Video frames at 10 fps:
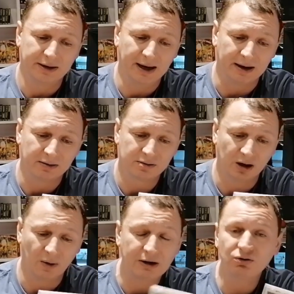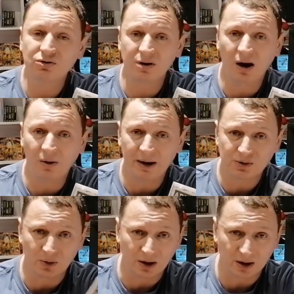Yeah, so it doesn't
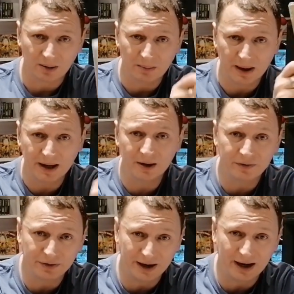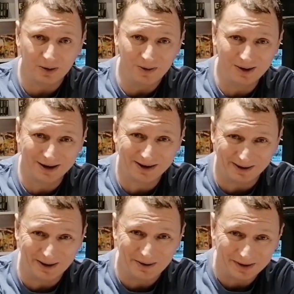always work. Buying off the
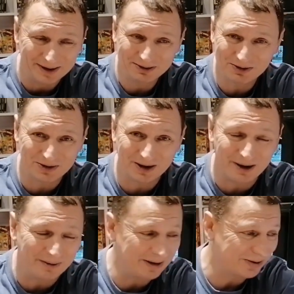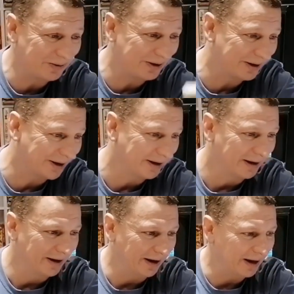artwork alone doesn't always work.
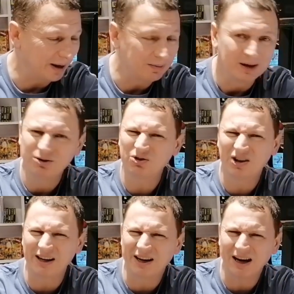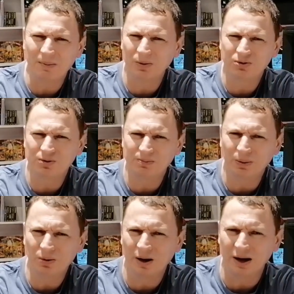Just like you
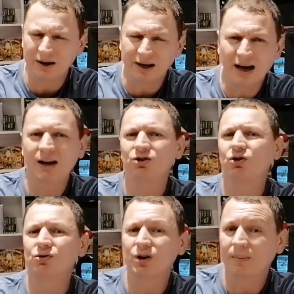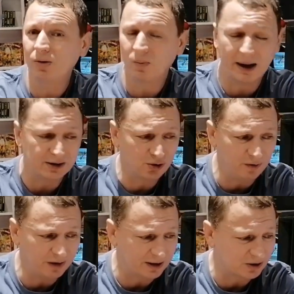can't judge a book by its
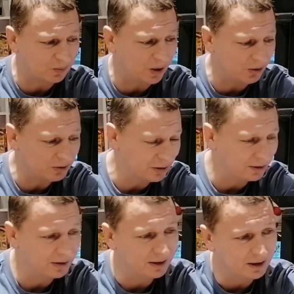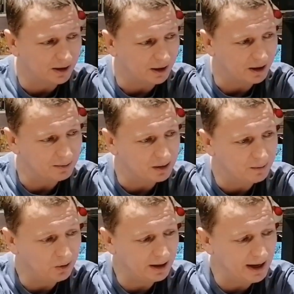cover, I suppose.
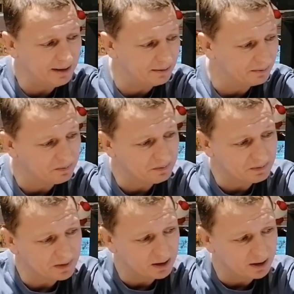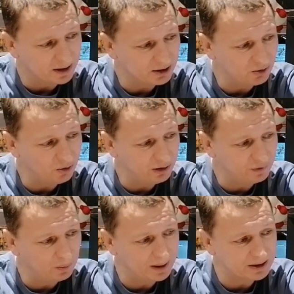But again, it's a
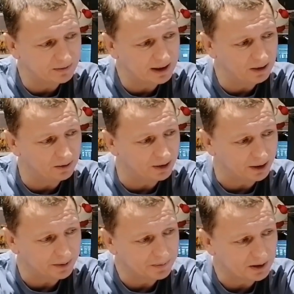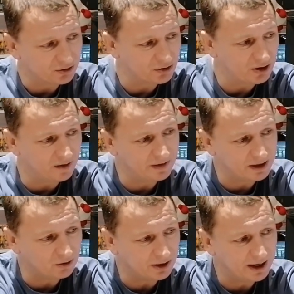wonderful piece of artwork. It's just not a
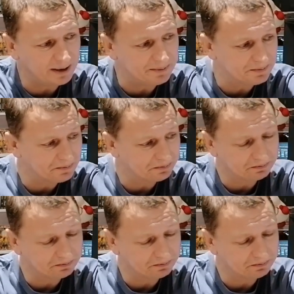very good game.